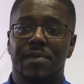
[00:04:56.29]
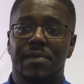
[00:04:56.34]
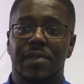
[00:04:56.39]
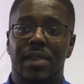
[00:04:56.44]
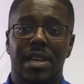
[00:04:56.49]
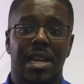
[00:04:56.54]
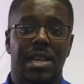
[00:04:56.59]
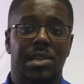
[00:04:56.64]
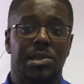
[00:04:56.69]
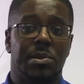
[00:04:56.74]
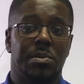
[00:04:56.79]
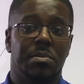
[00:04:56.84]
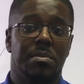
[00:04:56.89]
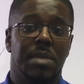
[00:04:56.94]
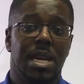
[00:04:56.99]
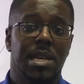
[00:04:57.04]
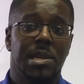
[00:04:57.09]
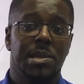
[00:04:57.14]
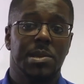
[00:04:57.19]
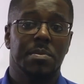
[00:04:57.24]
financial
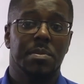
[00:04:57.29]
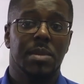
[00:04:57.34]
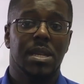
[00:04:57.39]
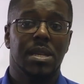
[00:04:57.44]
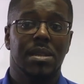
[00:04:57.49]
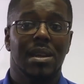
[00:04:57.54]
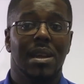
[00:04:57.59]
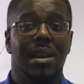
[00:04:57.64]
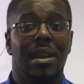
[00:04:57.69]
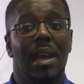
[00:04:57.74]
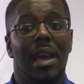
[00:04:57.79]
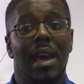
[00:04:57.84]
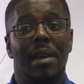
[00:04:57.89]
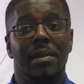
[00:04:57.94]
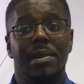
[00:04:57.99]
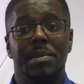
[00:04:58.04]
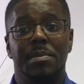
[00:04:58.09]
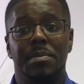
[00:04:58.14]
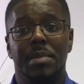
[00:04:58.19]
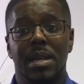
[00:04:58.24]
management and
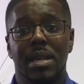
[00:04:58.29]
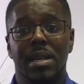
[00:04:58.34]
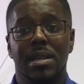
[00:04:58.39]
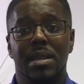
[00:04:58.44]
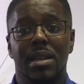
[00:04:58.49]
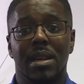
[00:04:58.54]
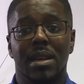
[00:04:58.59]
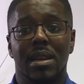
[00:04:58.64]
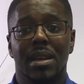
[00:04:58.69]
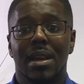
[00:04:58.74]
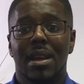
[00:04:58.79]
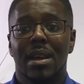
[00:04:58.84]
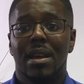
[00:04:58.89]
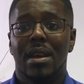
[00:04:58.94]
accountability,